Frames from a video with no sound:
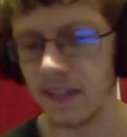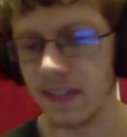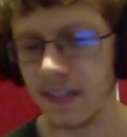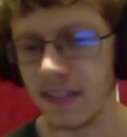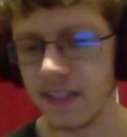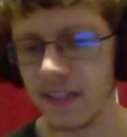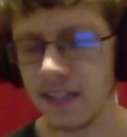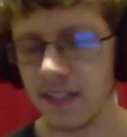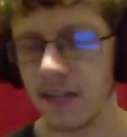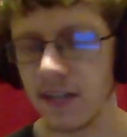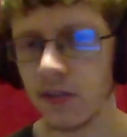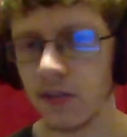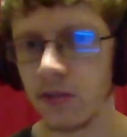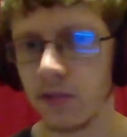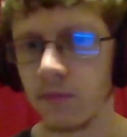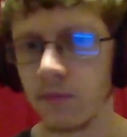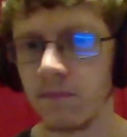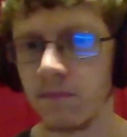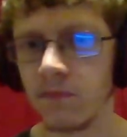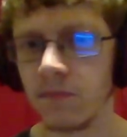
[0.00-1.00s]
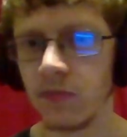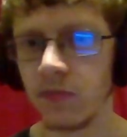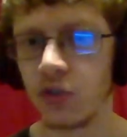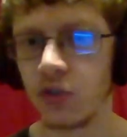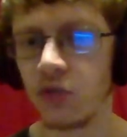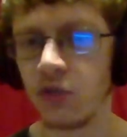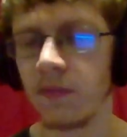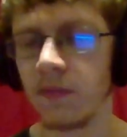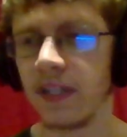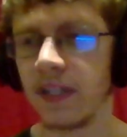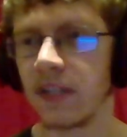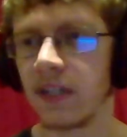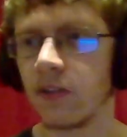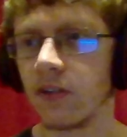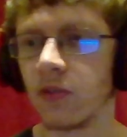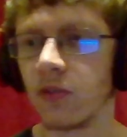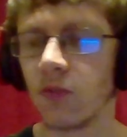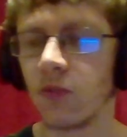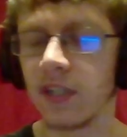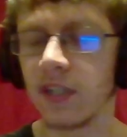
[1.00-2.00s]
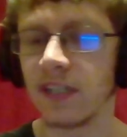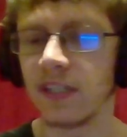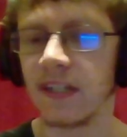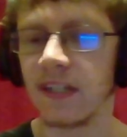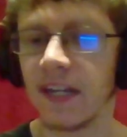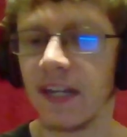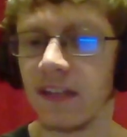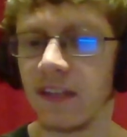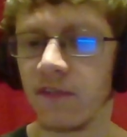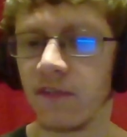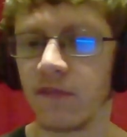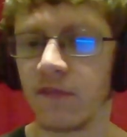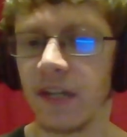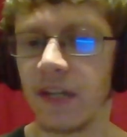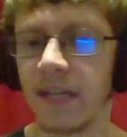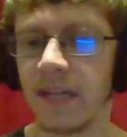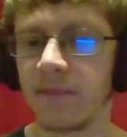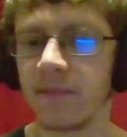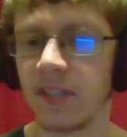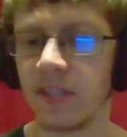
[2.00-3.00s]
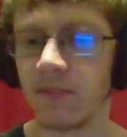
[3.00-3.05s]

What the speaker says: instead of the zooming in on the Rusted Knight and the flames,